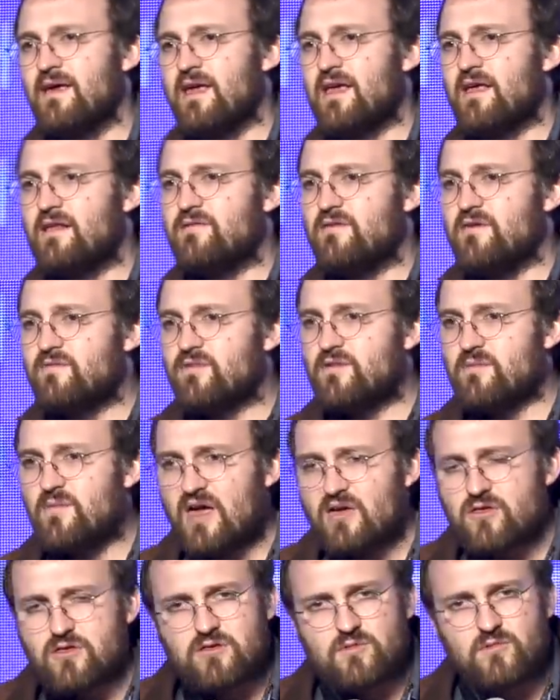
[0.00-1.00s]
And if
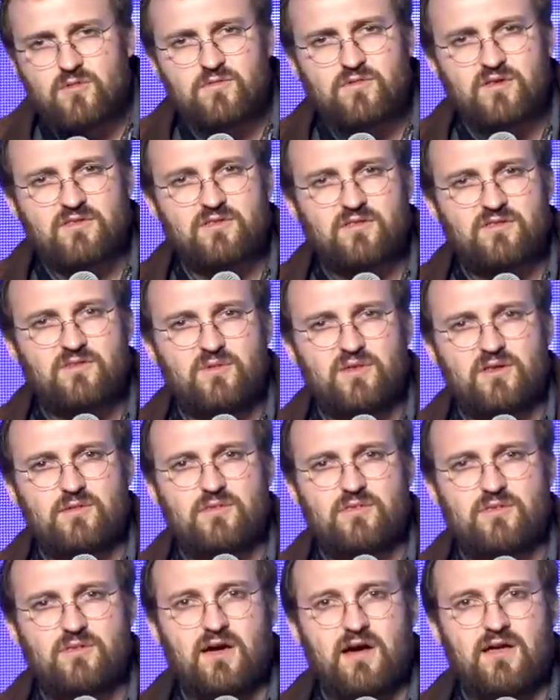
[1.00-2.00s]
information moves at the speed
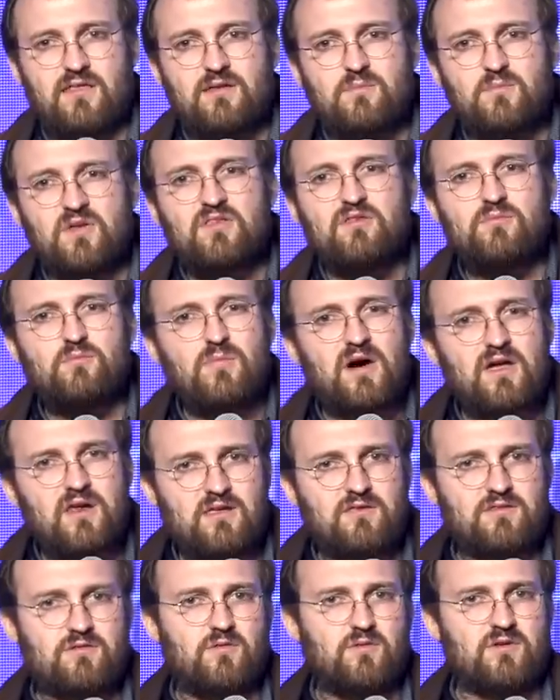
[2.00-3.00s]
of thought, it means
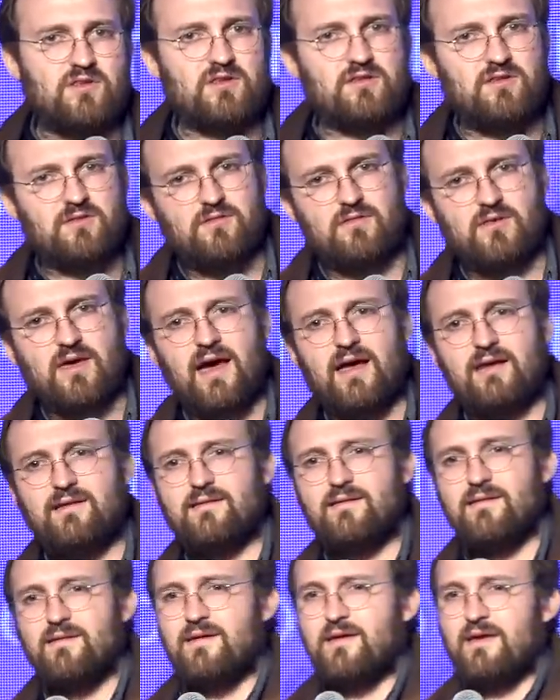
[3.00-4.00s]
money is going to do that.
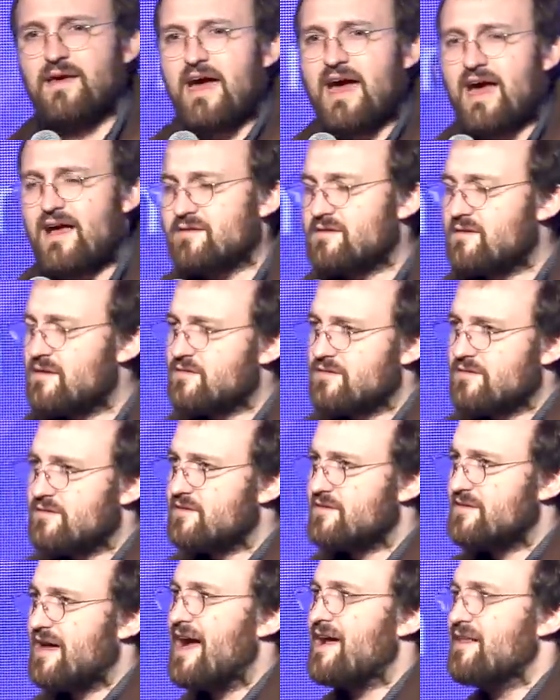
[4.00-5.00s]
Assets are
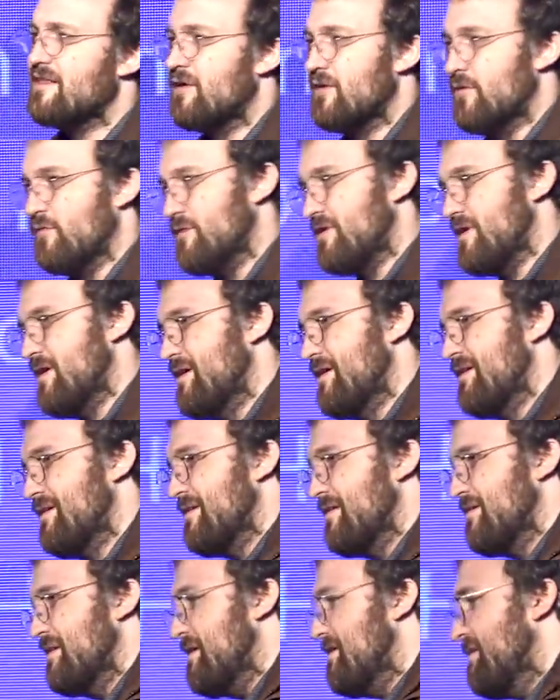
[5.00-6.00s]
siloed.
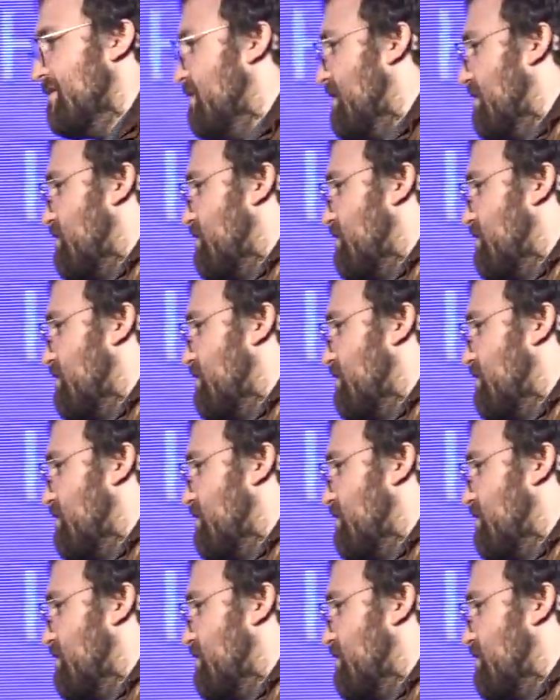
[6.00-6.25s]
They live in